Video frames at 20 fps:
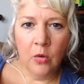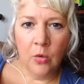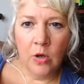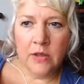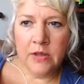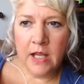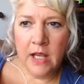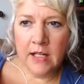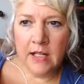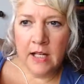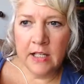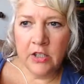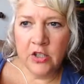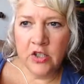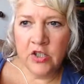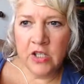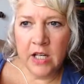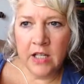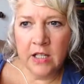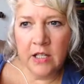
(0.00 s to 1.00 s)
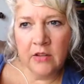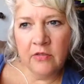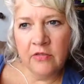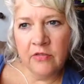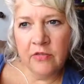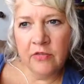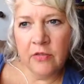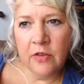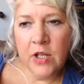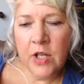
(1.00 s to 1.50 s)
what that energetic
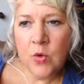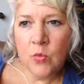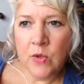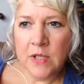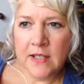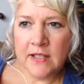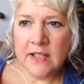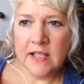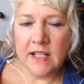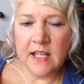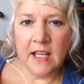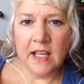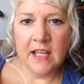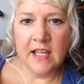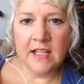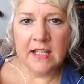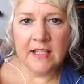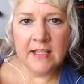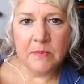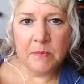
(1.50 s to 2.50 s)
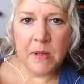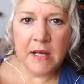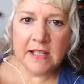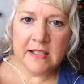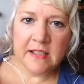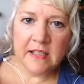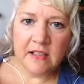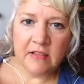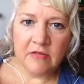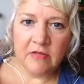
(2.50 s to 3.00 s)
frequency is
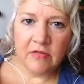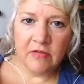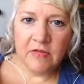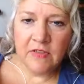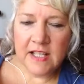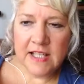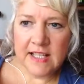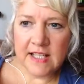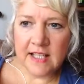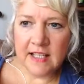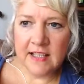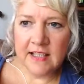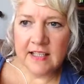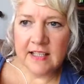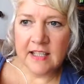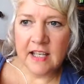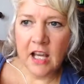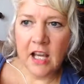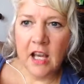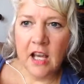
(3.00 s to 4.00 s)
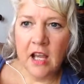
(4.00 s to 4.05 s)
based in physics